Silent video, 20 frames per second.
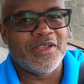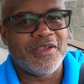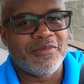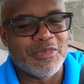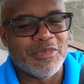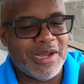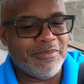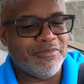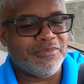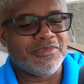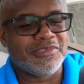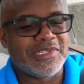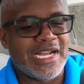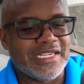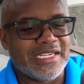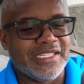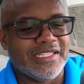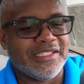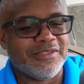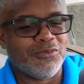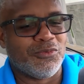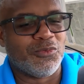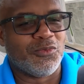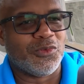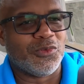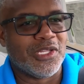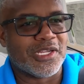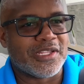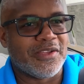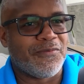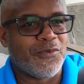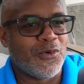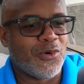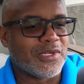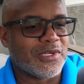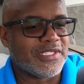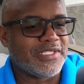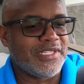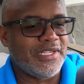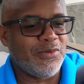But I'm kind of looking
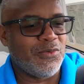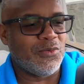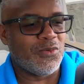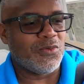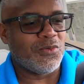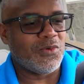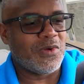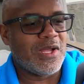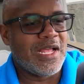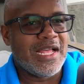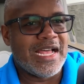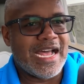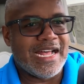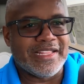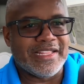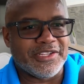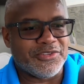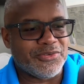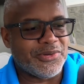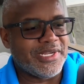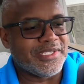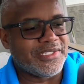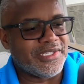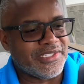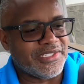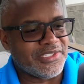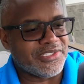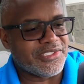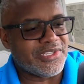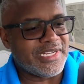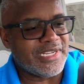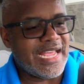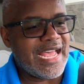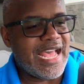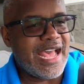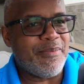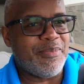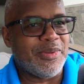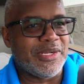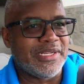forward to see how that transition is going to
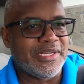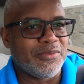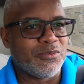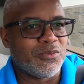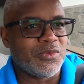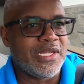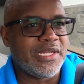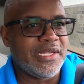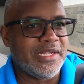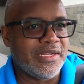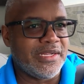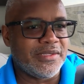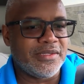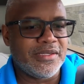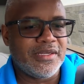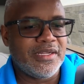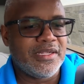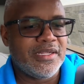happen and